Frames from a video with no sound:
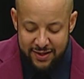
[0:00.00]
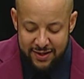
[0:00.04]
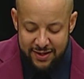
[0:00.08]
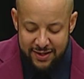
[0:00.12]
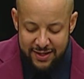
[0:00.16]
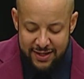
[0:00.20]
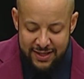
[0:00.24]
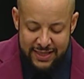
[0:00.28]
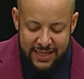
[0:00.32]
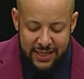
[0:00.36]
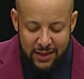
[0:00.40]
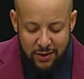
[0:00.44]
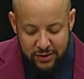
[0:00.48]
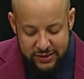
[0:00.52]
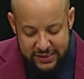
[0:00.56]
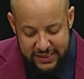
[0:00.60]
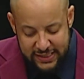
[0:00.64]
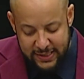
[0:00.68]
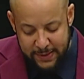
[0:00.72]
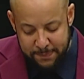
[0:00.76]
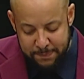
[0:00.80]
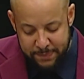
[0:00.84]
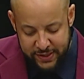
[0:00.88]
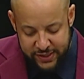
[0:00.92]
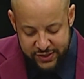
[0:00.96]
and they looked at
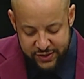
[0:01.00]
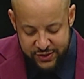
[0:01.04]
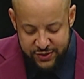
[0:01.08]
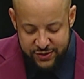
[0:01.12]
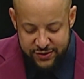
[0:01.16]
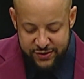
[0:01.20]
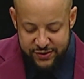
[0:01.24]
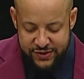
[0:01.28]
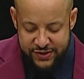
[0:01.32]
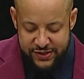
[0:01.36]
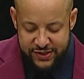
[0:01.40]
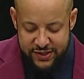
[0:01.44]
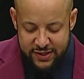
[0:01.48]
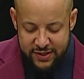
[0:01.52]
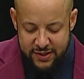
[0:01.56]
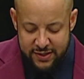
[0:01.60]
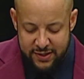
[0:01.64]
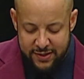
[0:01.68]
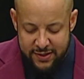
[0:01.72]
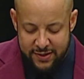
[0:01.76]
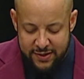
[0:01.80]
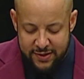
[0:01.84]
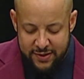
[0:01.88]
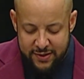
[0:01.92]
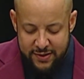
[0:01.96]
the pictures,
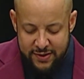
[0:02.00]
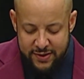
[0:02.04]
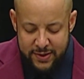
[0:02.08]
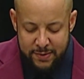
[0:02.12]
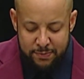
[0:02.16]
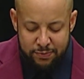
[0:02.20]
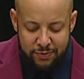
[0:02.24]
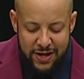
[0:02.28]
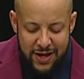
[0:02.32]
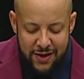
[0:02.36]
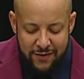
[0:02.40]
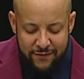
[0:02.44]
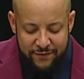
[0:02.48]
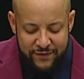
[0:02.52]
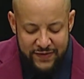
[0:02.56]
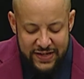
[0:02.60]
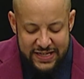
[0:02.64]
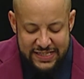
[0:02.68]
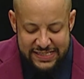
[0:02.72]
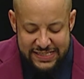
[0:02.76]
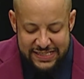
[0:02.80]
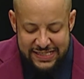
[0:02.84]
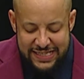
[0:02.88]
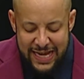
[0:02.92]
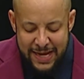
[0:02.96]
the brown
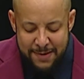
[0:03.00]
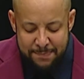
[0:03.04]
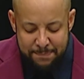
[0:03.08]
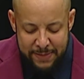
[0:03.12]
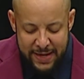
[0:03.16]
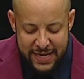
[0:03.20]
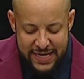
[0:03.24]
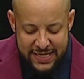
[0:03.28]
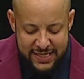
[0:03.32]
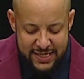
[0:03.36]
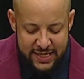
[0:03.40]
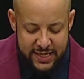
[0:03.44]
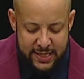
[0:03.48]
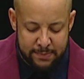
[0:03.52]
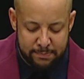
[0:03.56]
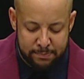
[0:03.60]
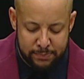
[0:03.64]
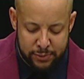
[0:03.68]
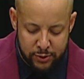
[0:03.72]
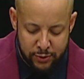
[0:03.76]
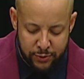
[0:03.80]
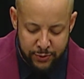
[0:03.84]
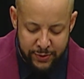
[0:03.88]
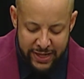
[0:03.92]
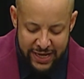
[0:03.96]
faces I'd painted in
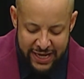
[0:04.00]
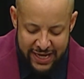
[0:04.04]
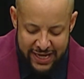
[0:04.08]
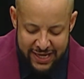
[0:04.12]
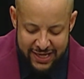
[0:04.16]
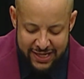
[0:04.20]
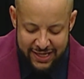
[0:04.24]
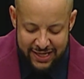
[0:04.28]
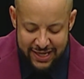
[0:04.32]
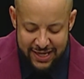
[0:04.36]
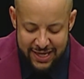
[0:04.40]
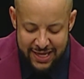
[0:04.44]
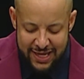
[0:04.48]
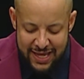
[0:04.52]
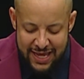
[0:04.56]
blue ink,